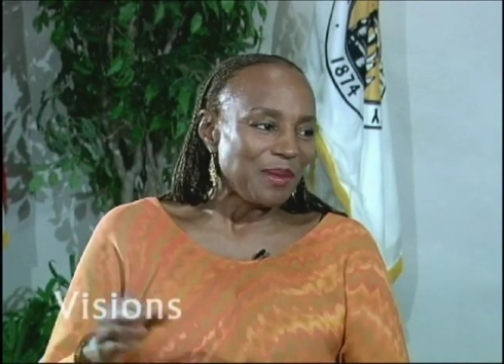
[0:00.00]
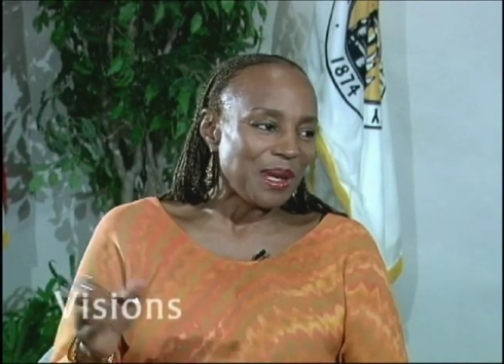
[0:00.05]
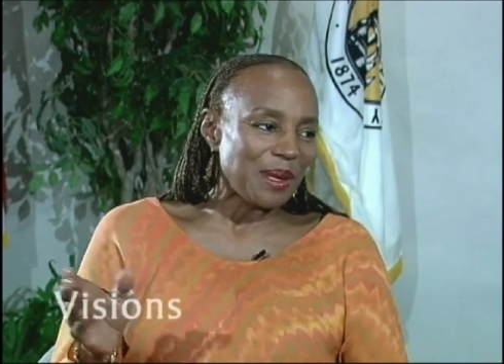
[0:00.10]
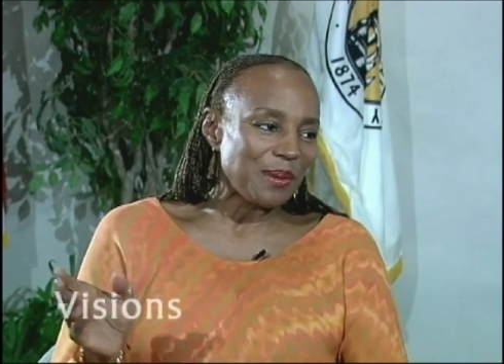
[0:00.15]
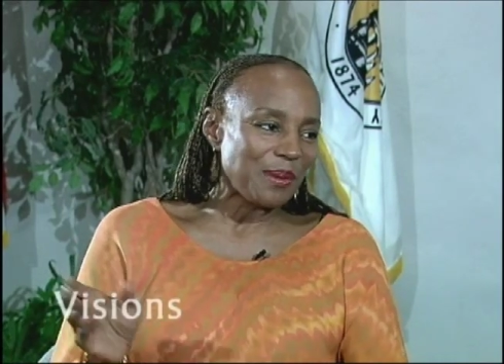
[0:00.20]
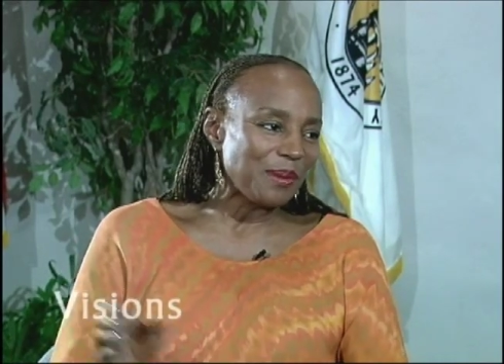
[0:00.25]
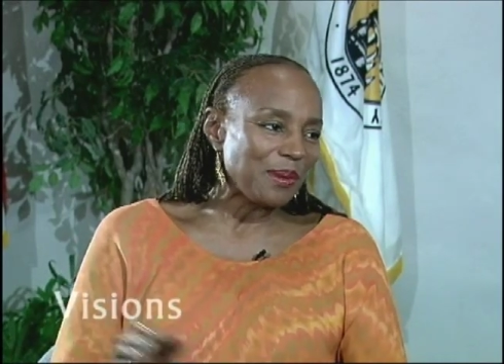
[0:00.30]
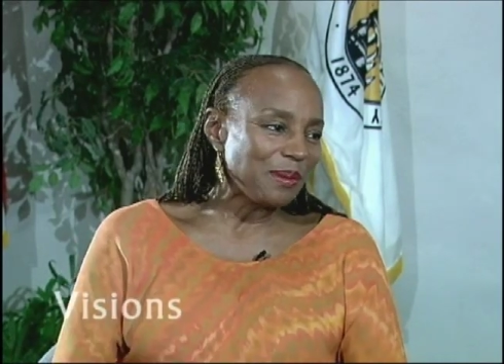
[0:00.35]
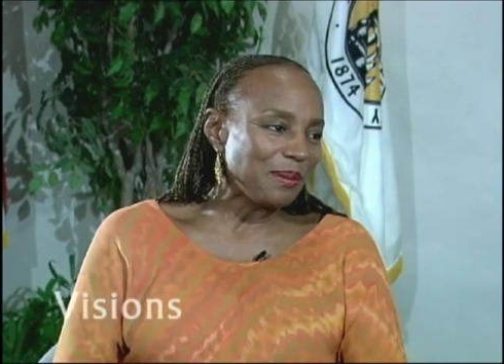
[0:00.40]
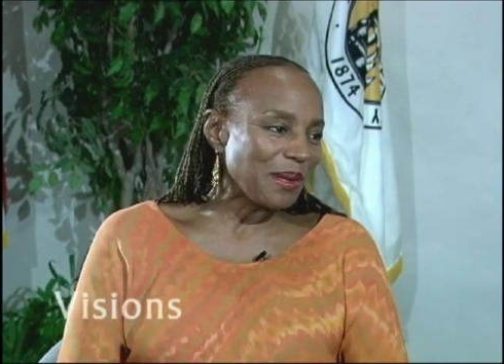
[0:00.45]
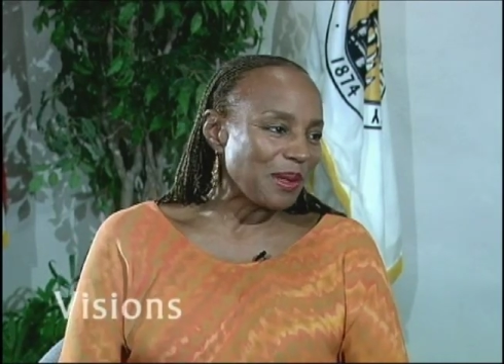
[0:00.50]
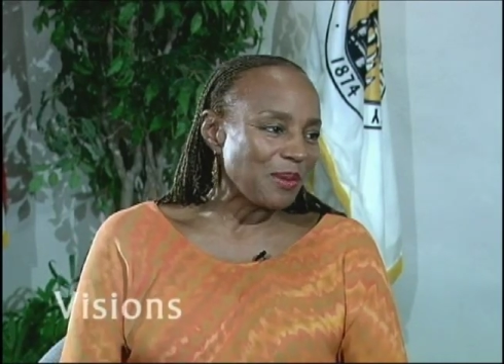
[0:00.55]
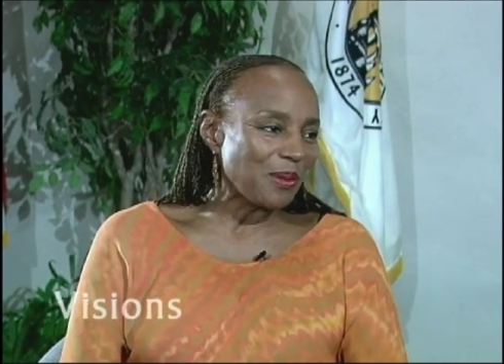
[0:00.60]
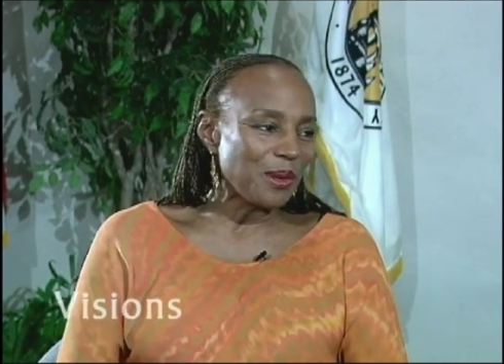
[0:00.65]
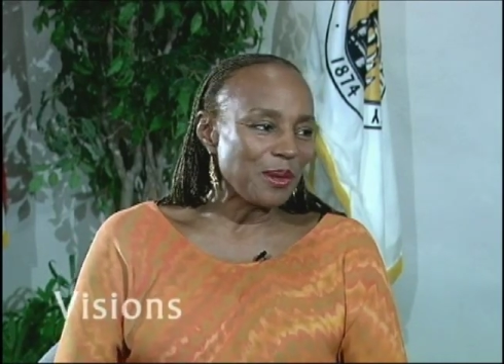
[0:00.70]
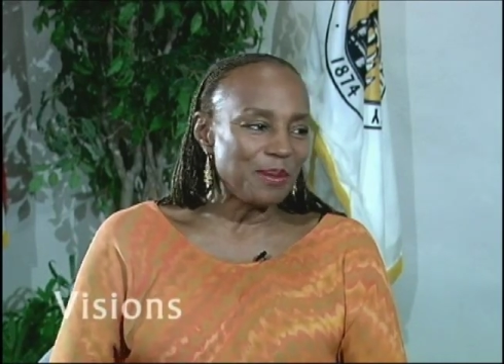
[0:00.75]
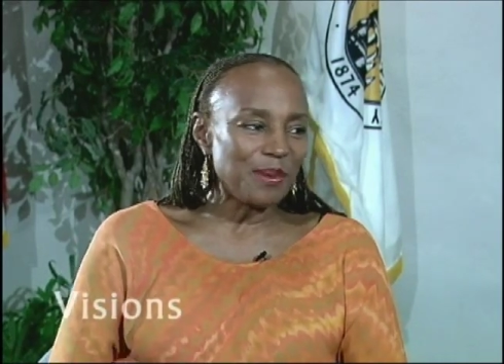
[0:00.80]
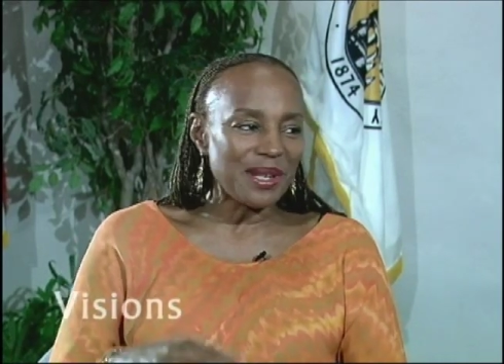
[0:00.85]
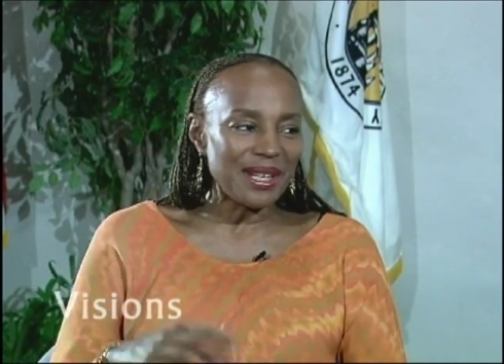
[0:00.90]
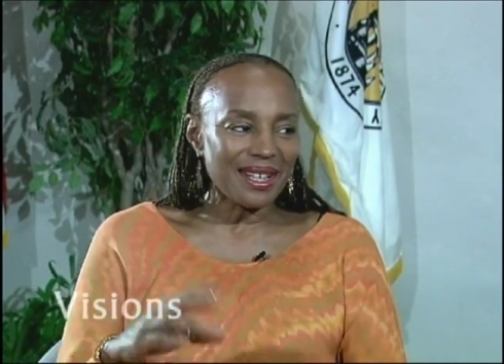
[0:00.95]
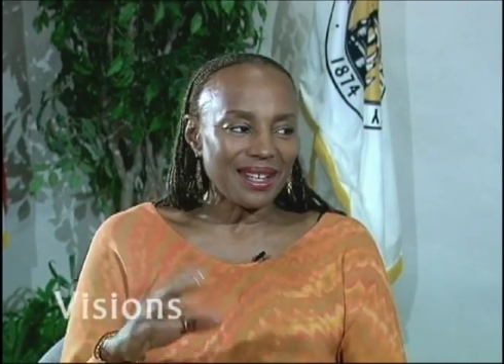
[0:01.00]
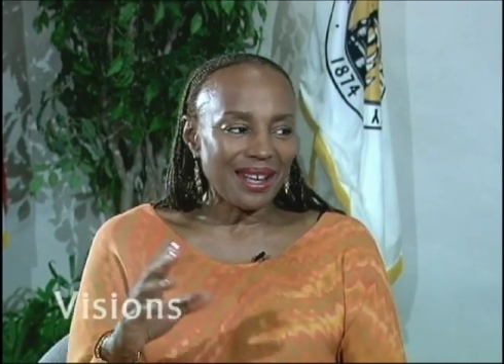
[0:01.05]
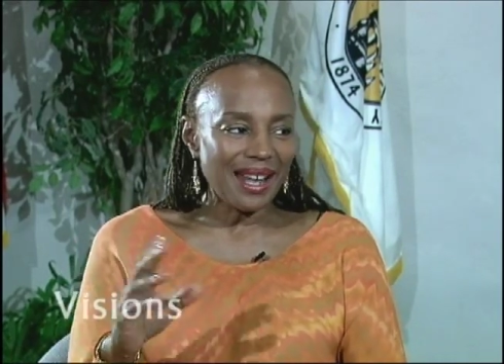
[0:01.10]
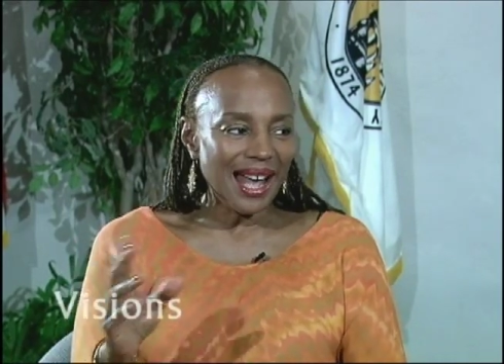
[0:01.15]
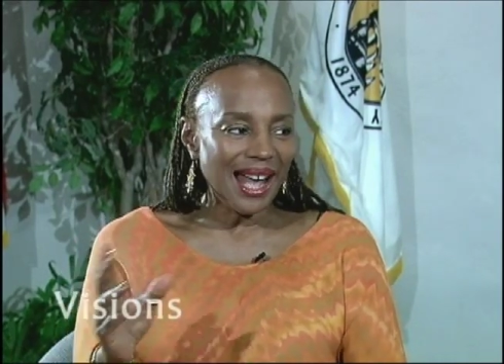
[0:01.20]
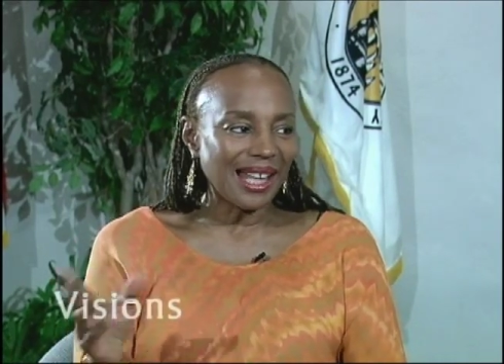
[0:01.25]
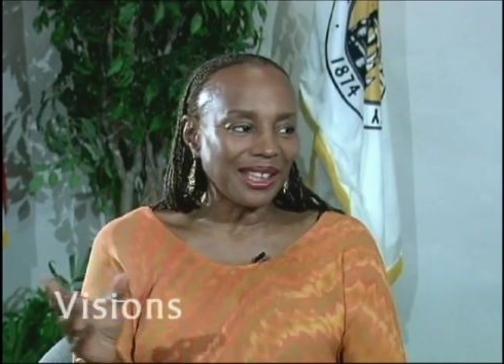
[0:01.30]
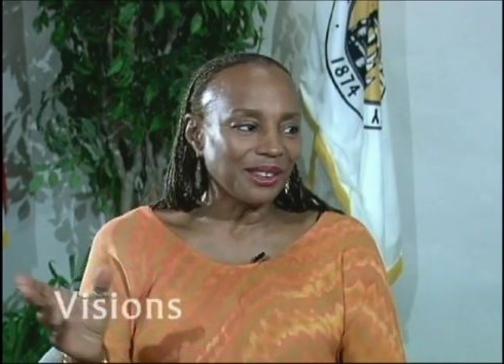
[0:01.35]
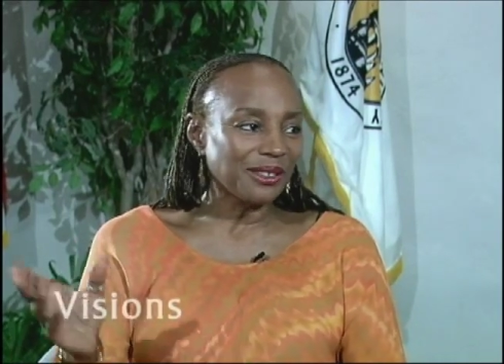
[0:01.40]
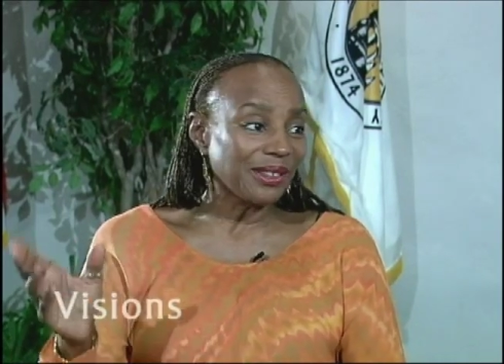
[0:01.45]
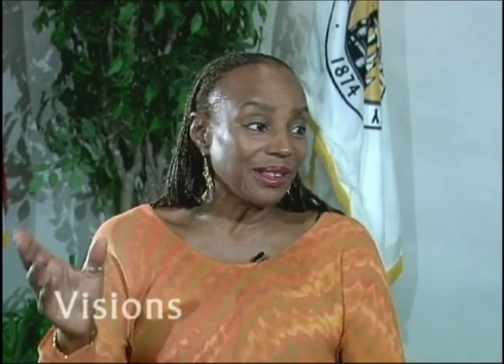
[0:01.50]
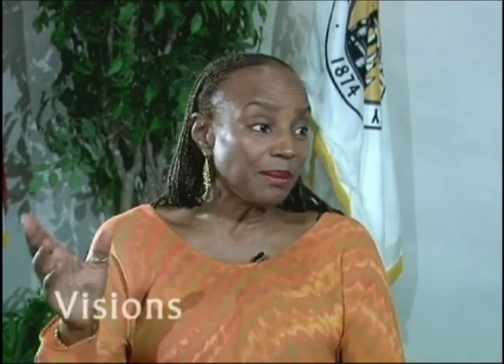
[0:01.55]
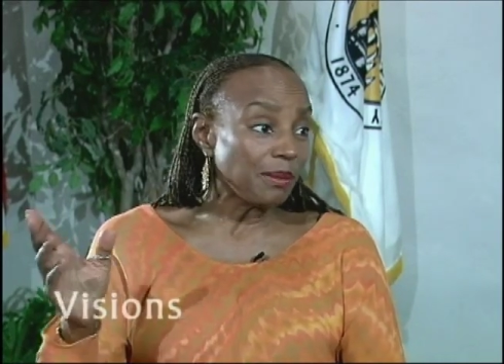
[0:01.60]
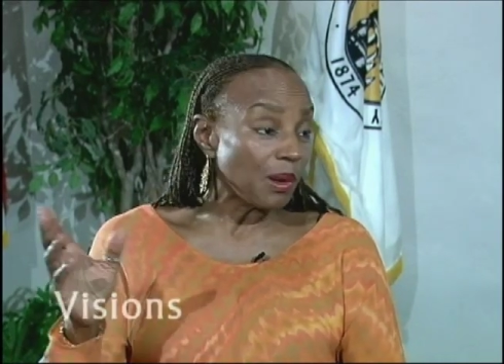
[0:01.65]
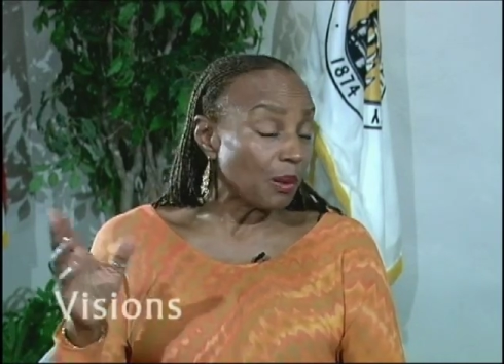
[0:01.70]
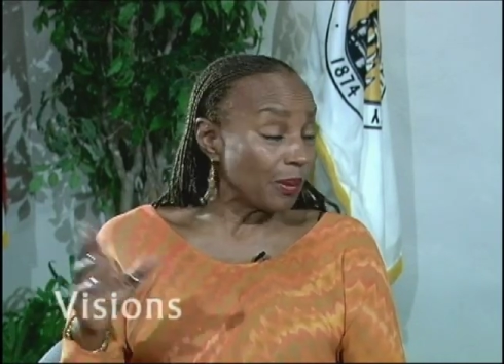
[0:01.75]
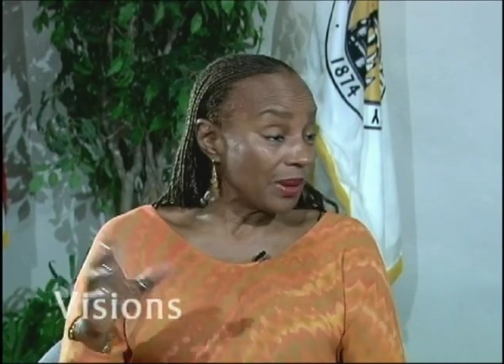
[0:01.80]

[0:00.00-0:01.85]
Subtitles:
people would be whooping and hollering,